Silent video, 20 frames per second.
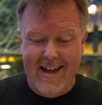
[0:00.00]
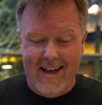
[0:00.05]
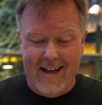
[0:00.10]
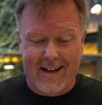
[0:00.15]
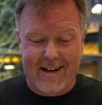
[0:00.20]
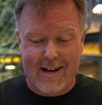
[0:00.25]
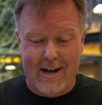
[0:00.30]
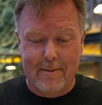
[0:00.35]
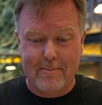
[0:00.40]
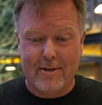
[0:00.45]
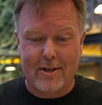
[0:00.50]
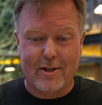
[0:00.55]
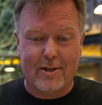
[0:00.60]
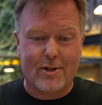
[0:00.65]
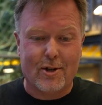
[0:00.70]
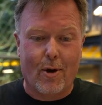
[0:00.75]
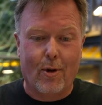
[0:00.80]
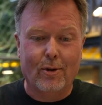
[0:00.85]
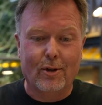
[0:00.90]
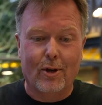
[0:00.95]
It comes in
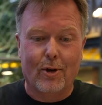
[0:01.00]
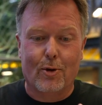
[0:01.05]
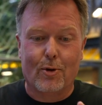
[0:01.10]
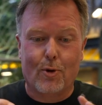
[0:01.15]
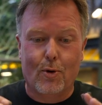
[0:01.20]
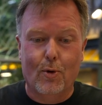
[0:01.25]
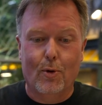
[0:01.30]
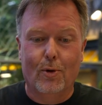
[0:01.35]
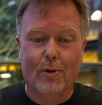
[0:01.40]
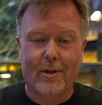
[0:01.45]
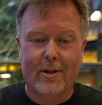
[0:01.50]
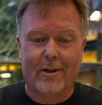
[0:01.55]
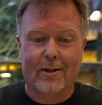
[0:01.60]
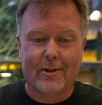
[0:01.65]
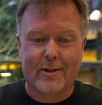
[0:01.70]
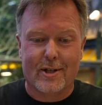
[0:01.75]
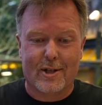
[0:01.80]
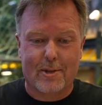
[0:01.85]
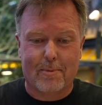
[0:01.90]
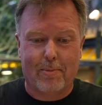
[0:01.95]
its own little cool little
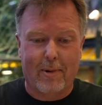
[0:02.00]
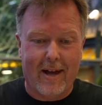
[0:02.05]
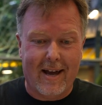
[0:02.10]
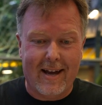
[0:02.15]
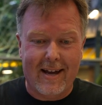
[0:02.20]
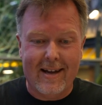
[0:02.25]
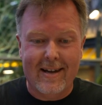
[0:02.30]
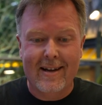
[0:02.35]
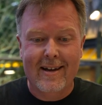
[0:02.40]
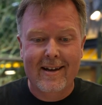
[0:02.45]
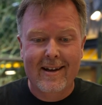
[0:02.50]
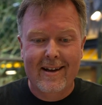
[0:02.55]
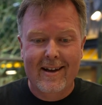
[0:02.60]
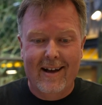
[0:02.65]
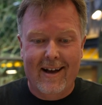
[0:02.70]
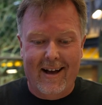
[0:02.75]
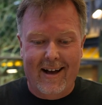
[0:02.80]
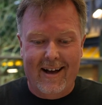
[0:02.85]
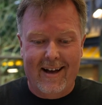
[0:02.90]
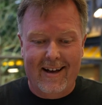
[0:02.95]
display.
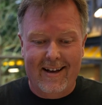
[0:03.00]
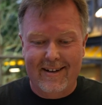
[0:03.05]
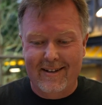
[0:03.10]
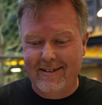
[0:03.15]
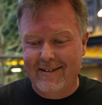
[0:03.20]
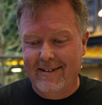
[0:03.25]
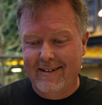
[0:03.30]
I